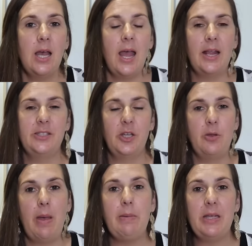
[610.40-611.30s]
And so your
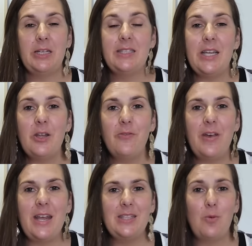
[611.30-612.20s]
baby can see your
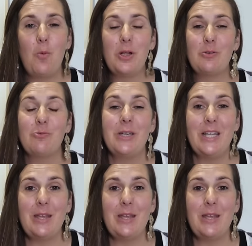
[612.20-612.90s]
face. What's really